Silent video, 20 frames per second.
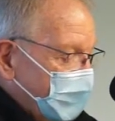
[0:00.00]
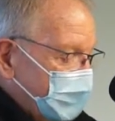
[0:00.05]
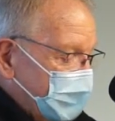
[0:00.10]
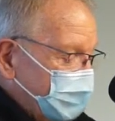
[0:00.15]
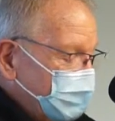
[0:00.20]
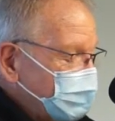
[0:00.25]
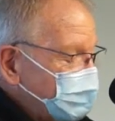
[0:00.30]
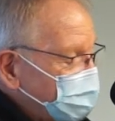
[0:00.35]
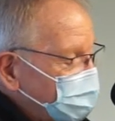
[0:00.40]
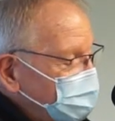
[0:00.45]
And
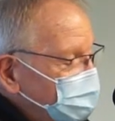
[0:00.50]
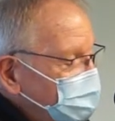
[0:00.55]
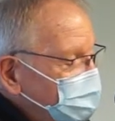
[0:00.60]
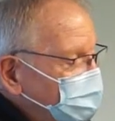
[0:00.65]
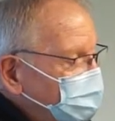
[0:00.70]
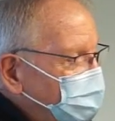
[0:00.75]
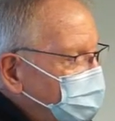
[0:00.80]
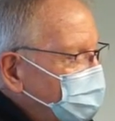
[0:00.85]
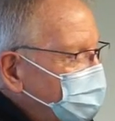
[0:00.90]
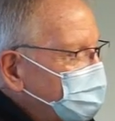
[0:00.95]
that was pretty
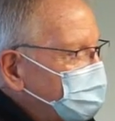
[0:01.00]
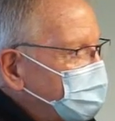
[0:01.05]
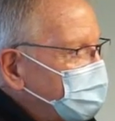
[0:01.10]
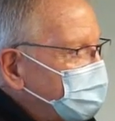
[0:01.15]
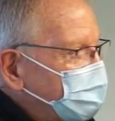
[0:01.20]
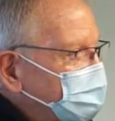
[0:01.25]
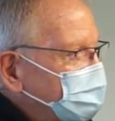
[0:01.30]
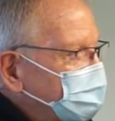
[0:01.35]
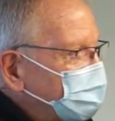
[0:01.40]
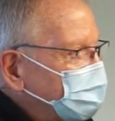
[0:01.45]
well the board
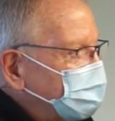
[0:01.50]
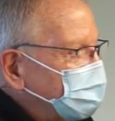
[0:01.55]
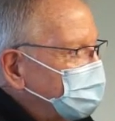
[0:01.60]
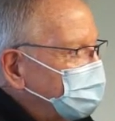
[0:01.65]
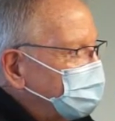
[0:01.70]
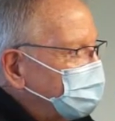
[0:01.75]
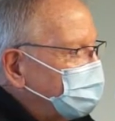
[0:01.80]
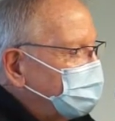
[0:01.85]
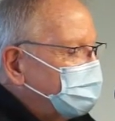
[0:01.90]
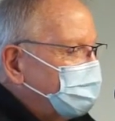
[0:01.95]
meeting.
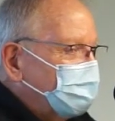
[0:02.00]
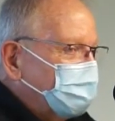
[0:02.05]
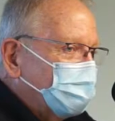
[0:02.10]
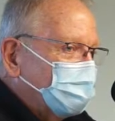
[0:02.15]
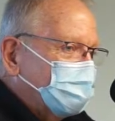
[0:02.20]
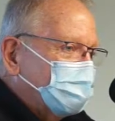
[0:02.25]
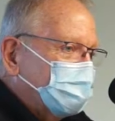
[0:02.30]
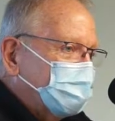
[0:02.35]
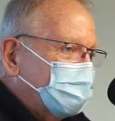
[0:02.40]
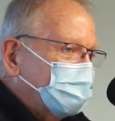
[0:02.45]
Uh, I think we
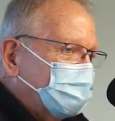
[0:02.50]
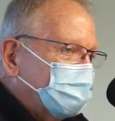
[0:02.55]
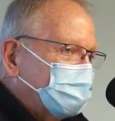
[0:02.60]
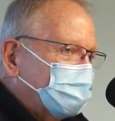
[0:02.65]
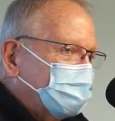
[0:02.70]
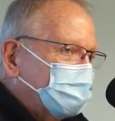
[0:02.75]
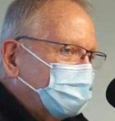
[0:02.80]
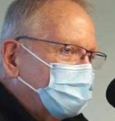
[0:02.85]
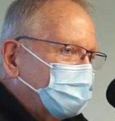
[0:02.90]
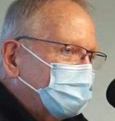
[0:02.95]
were done a
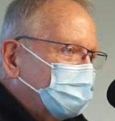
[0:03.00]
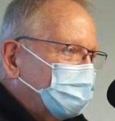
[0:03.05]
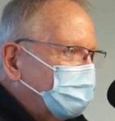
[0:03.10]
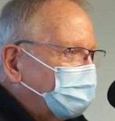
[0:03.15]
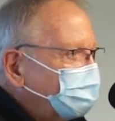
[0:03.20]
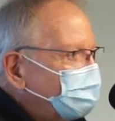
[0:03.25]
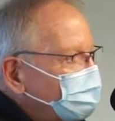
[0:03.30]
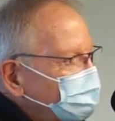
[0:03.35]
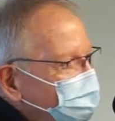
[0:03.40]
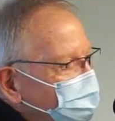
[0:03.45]
little, a little after